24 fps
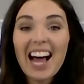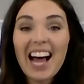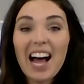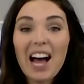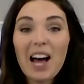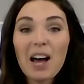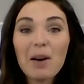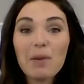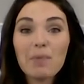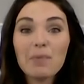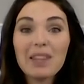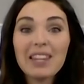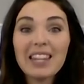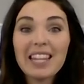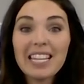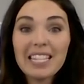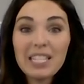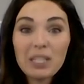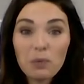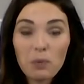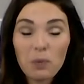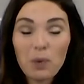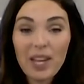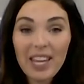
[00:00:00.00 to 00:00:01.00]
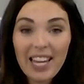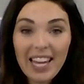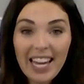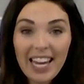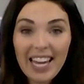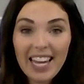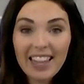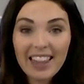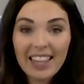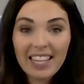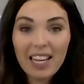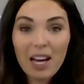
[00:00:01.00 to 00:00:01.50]
Um, this week
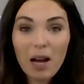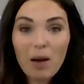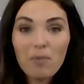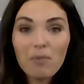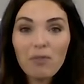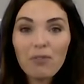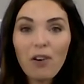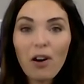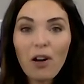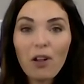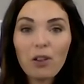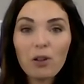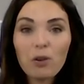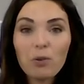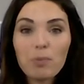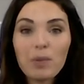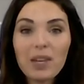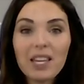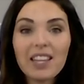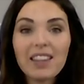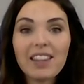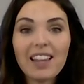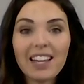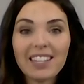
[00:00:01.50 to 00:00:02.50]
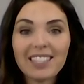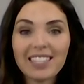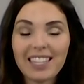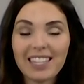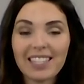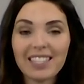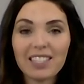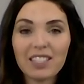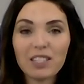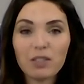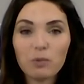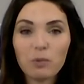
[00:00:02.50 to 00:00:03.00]
in the Come Follow Me
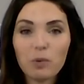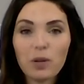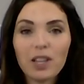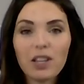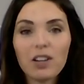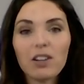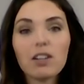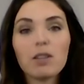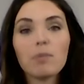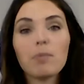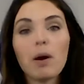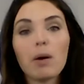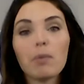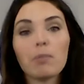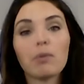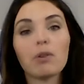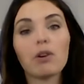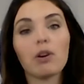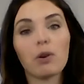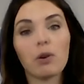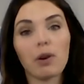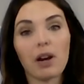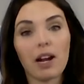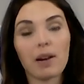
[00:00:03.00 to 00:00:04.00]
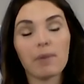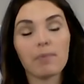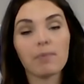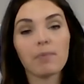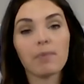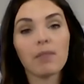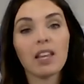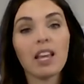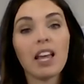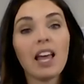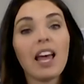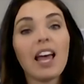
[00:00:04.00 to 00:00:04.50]
lessons, we learned about Moroni.
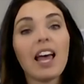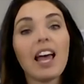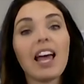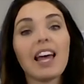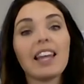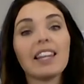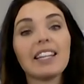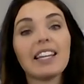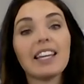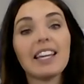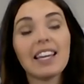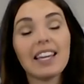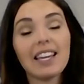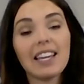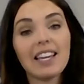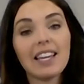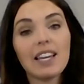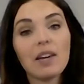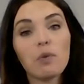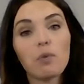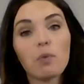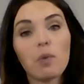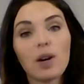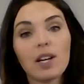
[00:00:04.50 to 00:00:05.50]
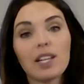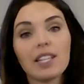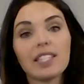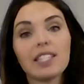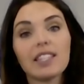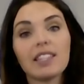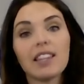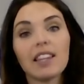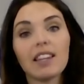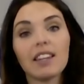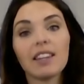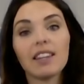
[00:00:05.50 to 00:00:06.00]
And he was
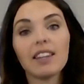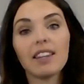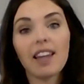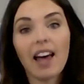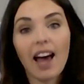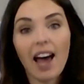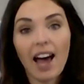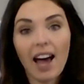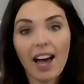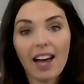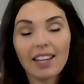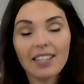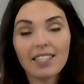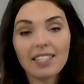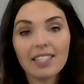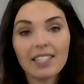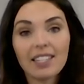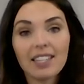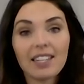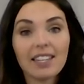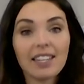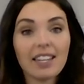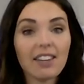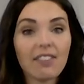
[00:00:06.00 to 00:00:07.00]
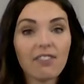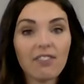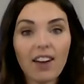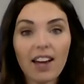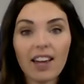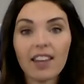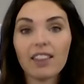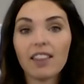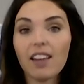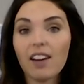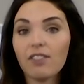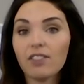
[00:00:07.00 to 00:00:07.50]
the last
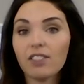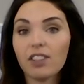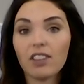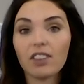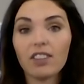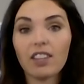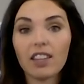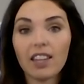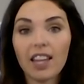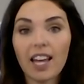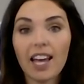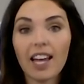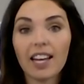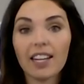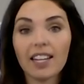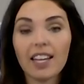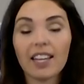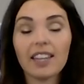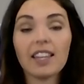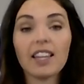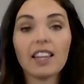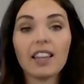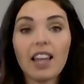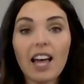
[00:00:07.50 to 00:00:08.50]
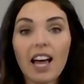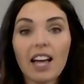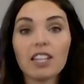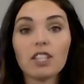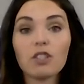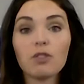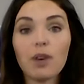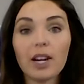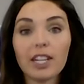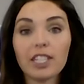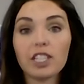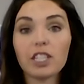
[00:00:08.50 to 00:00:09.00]
Nephite left on the land and the
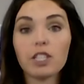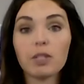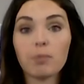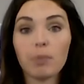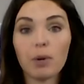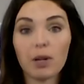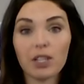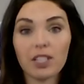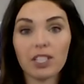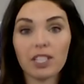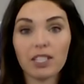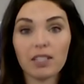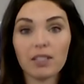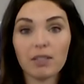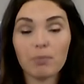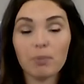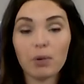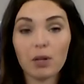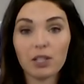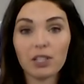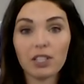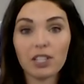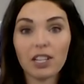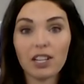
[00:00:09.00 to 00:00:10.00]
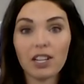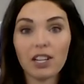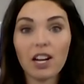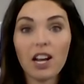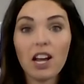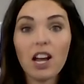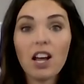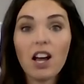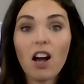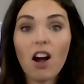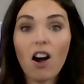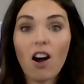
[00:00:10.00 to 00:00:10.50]
last righteous pers person
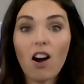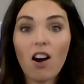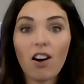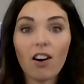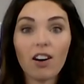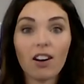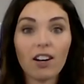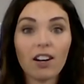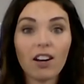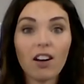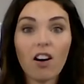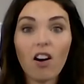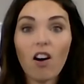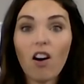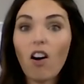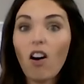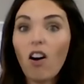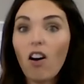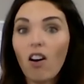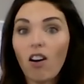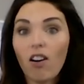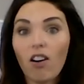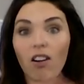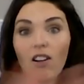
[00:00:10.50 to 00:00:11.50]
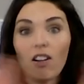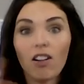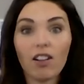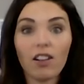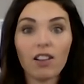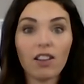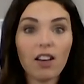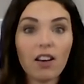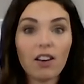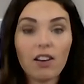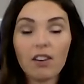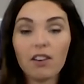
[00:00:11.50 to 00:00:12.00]
on
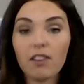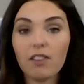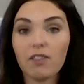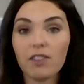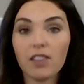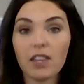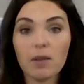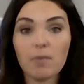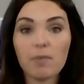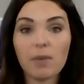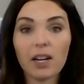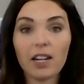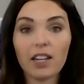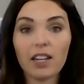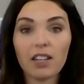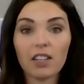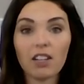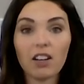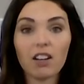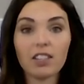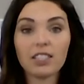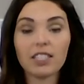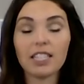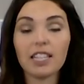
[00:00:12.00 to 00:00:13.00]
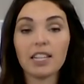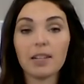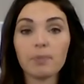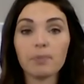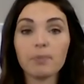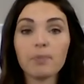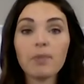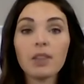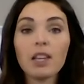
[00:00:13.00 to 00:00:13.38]
all of the American continent.